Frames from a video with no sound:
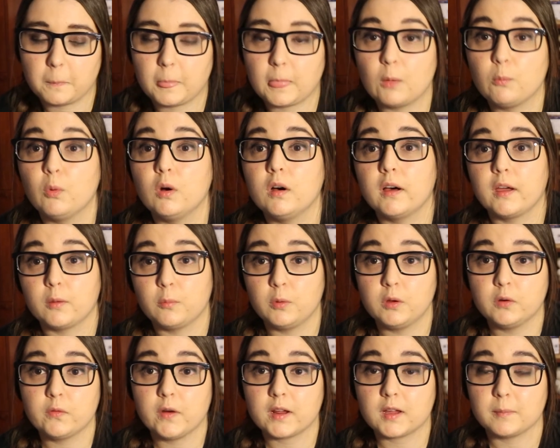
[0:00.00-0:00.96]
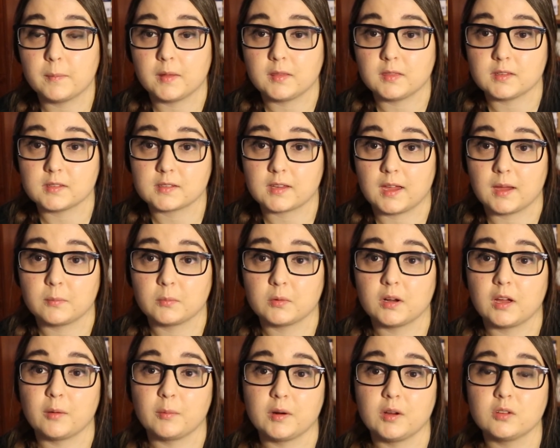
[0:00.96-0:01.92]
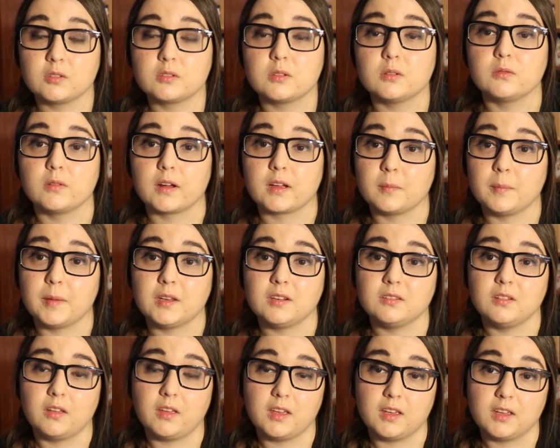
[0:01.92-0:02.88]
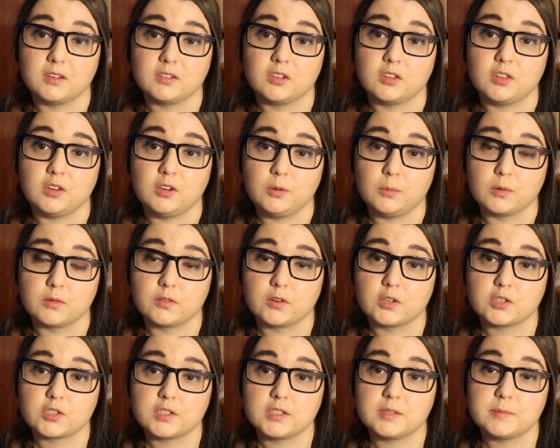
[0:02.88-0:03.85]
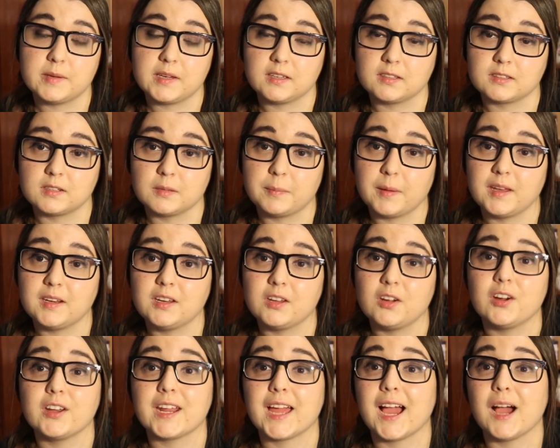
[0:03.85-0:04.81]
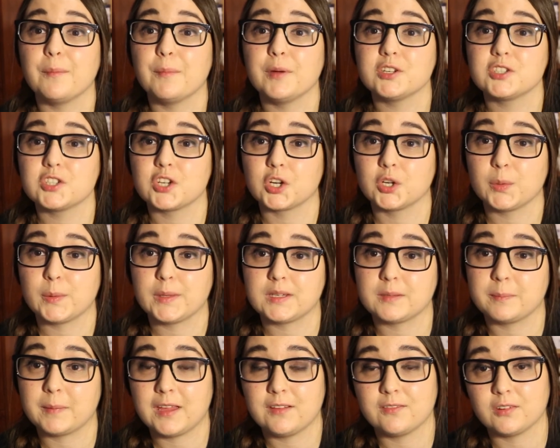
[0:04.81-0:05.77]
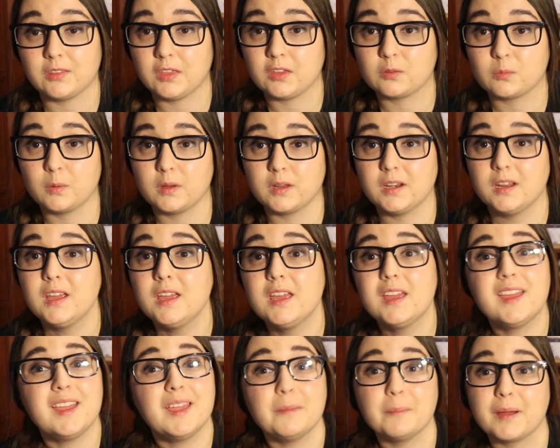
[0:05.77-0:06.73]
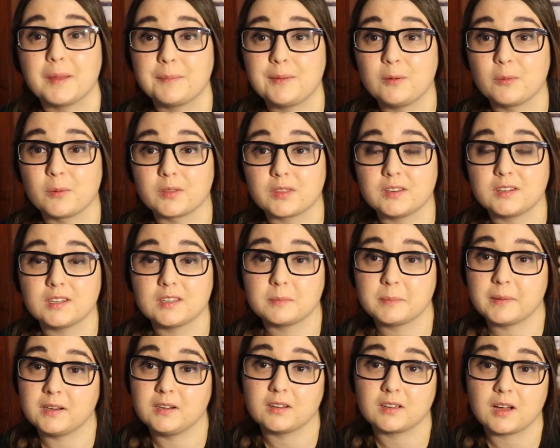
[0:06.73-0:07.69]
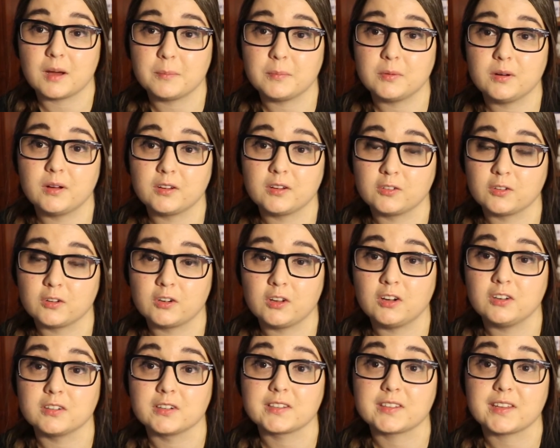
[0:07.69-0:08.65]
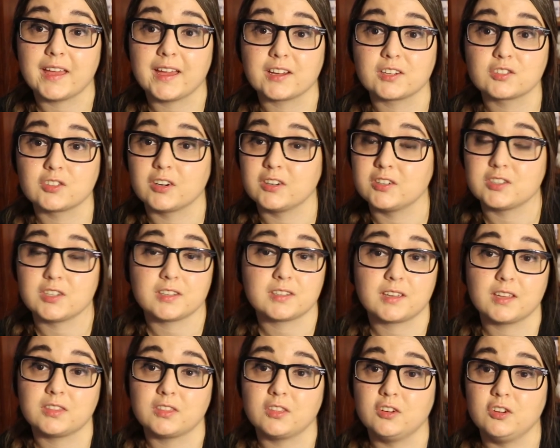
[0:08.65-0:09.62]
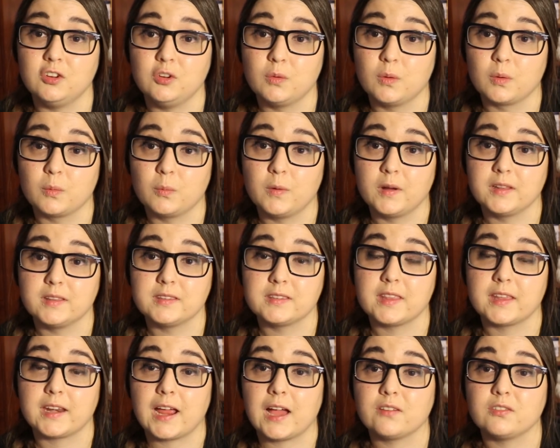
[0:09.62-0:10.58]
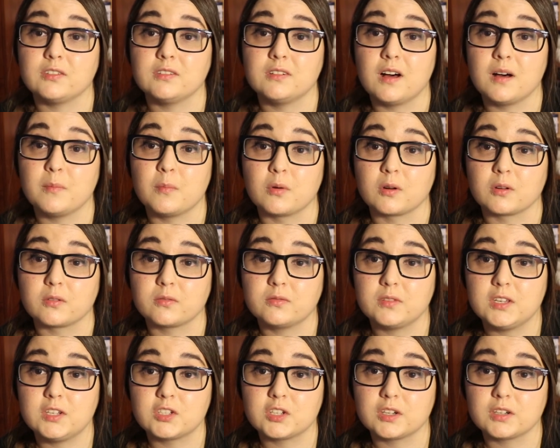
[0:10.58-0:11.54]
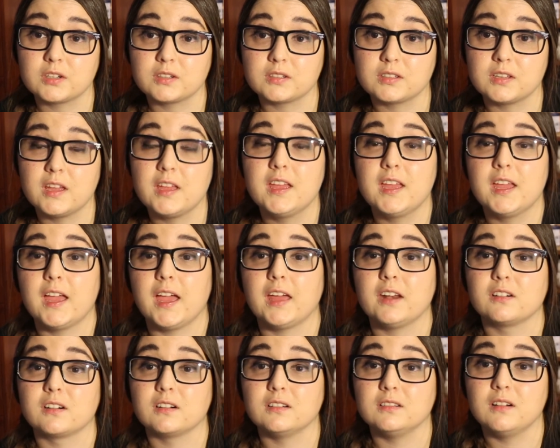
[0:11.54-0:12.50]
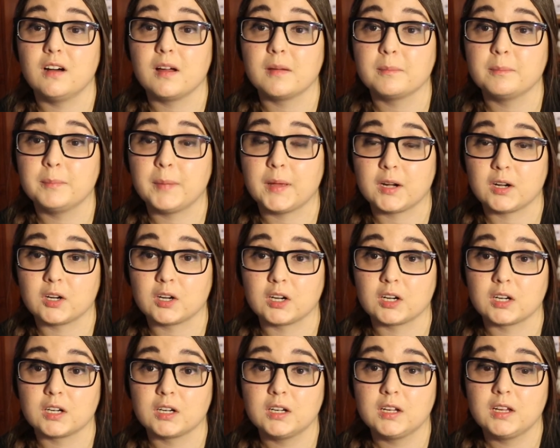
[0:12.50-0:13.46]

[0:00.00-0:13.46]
While I would recommend this camera, I would also recommend looking into the newer versions, because depending on how much you're going to pay for this one, it might be worth it to spend a couple $100 extra and just get the newer ones that have a lot more features and are a lot better